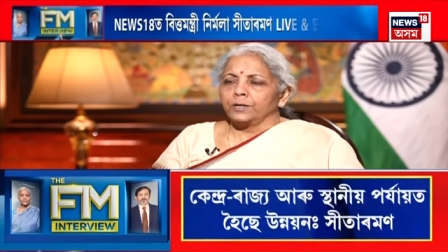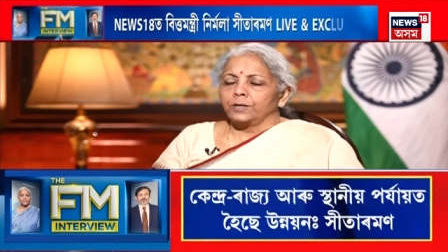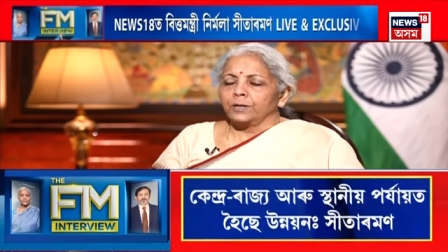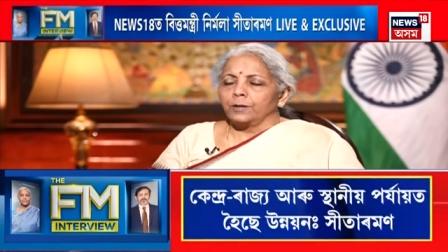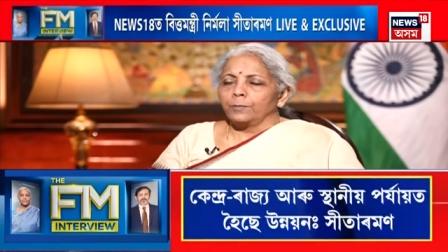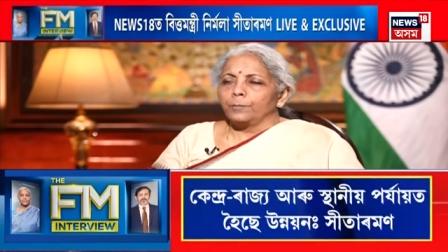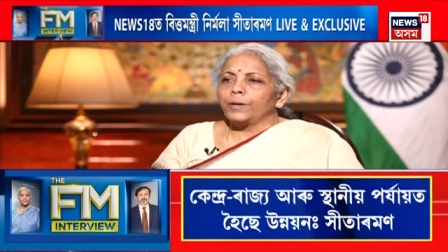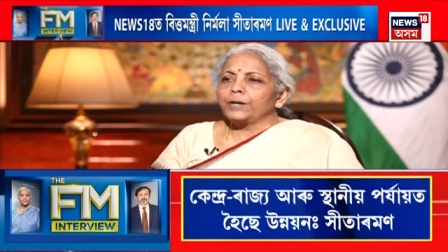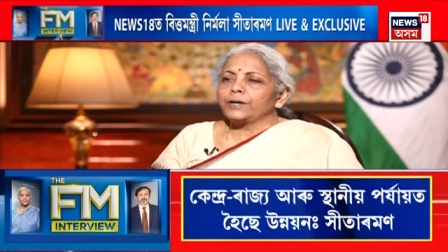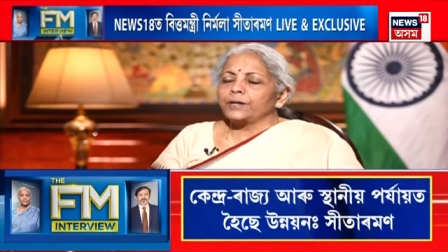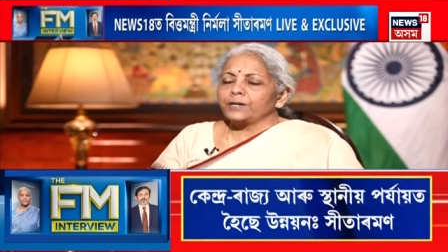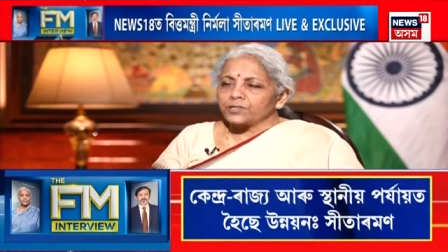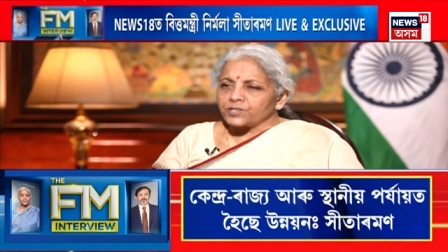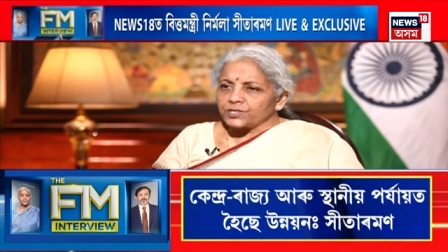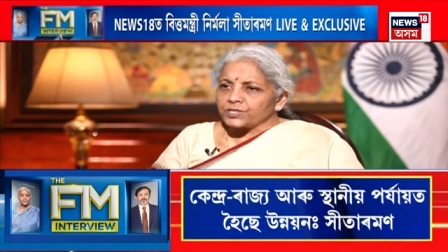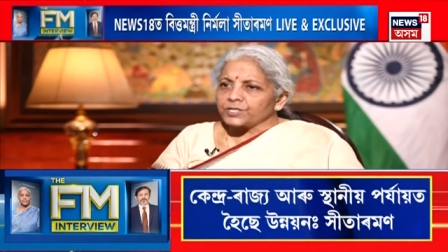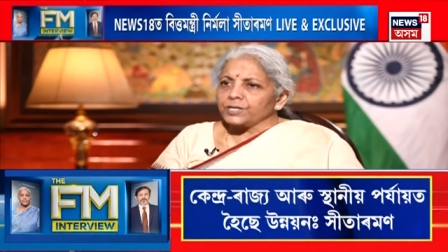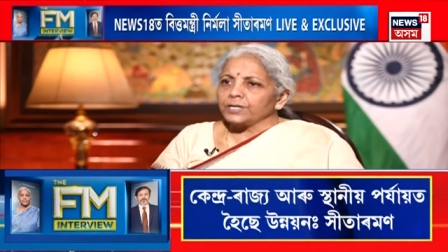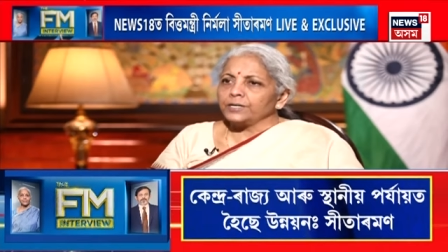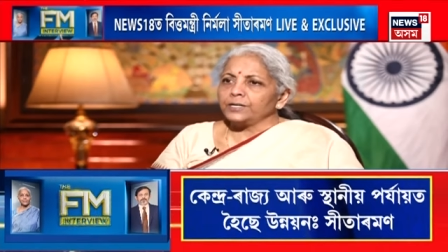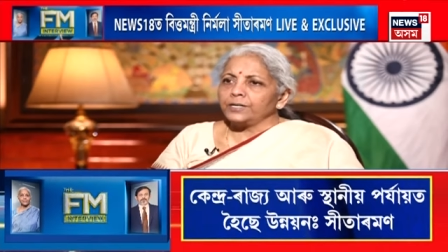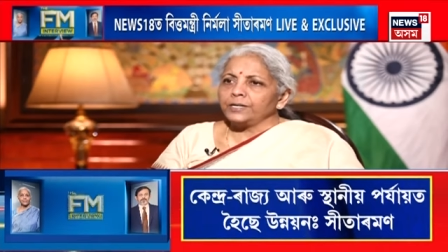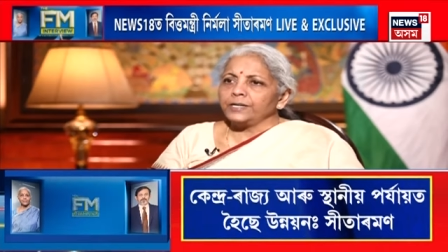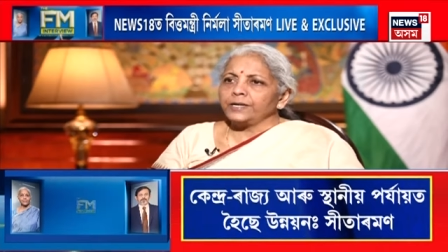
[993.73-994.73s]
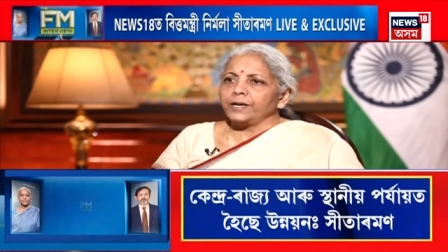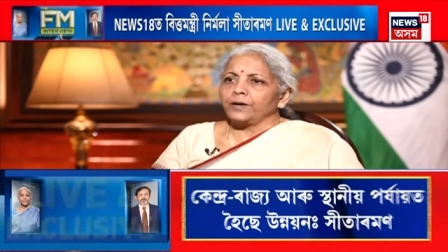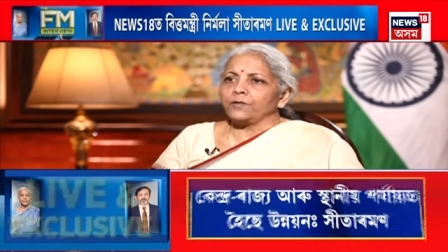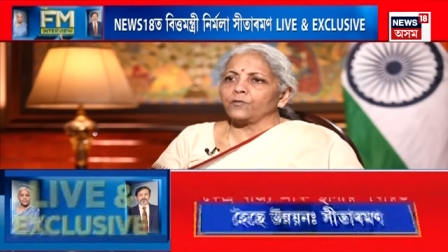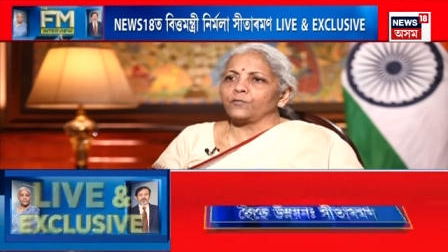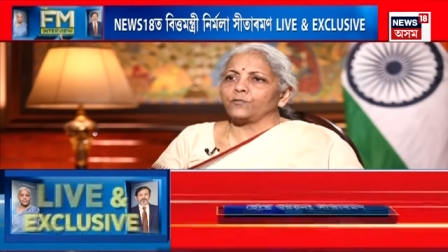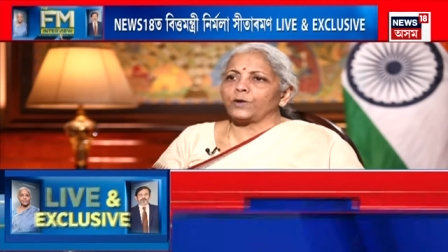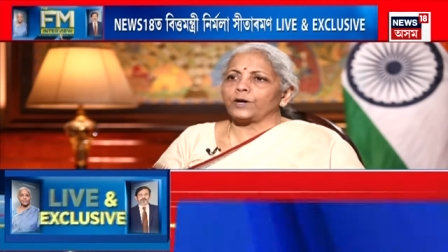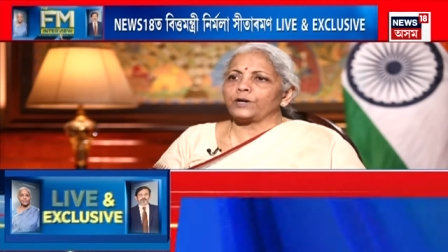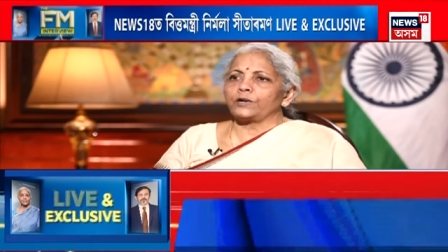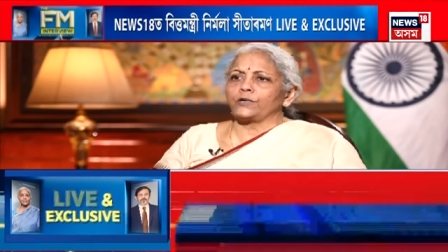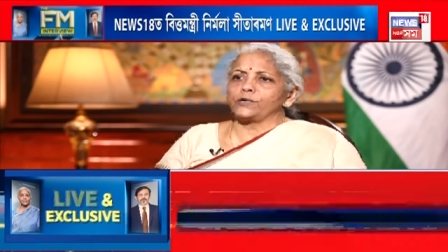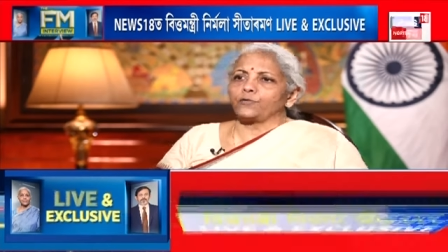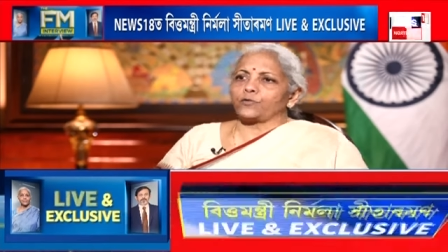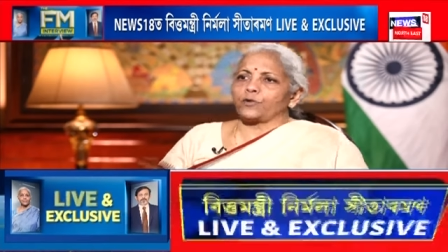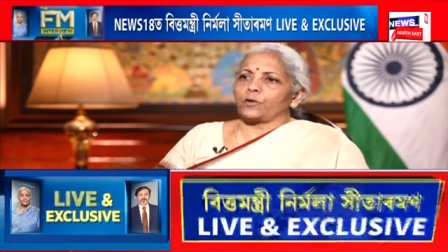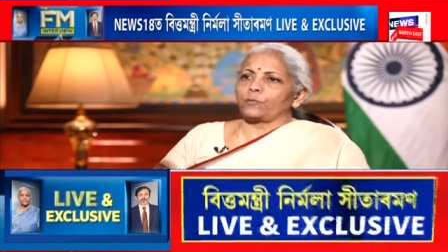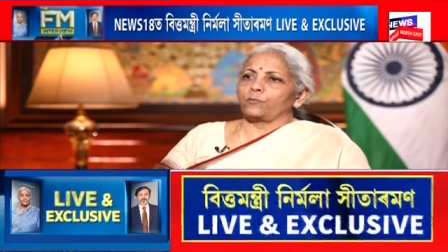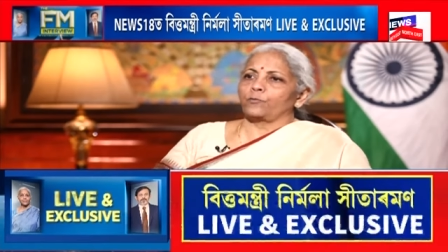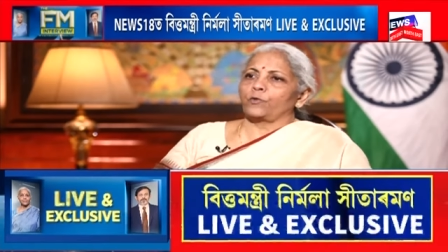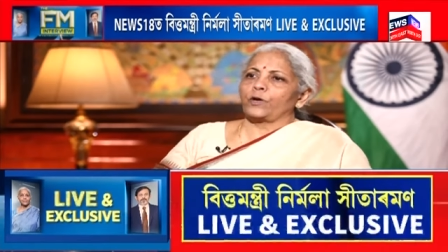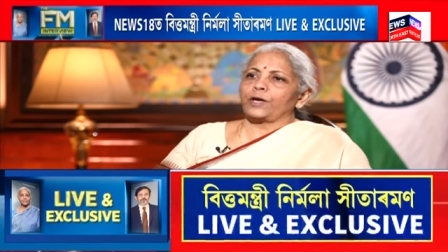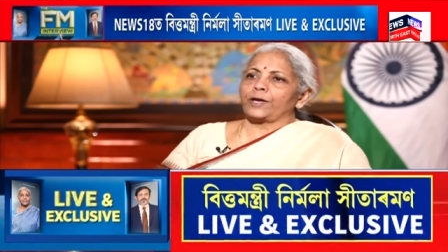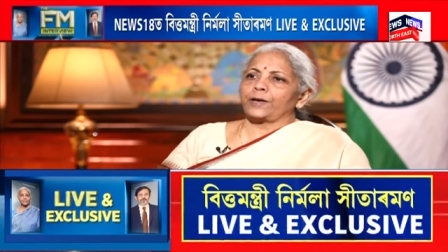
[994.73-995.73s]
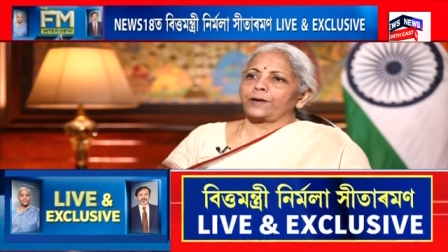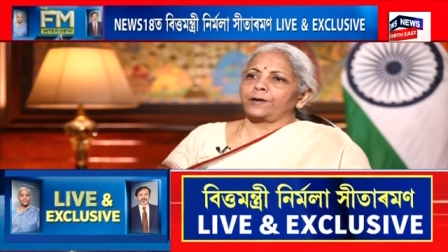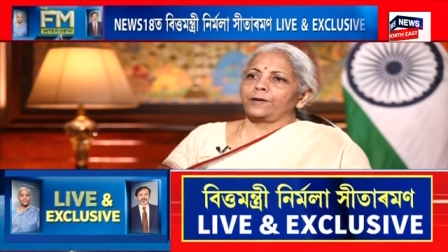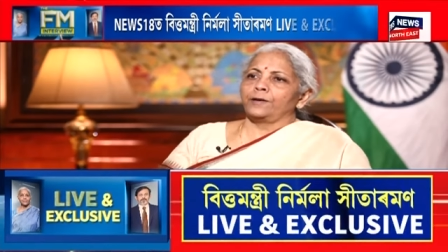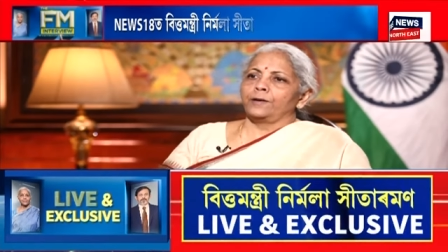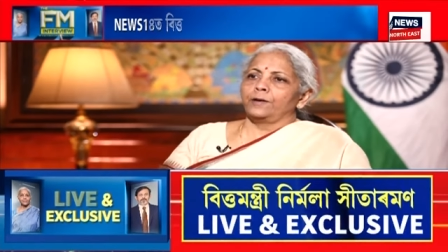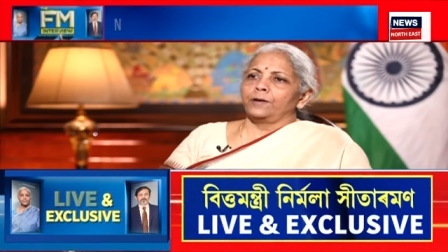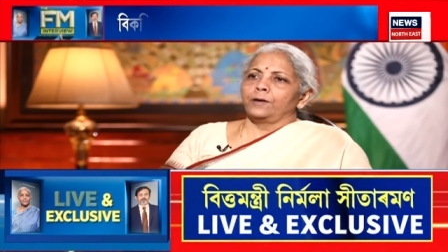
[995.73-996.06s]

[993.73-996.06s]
But it's certainly a fund from where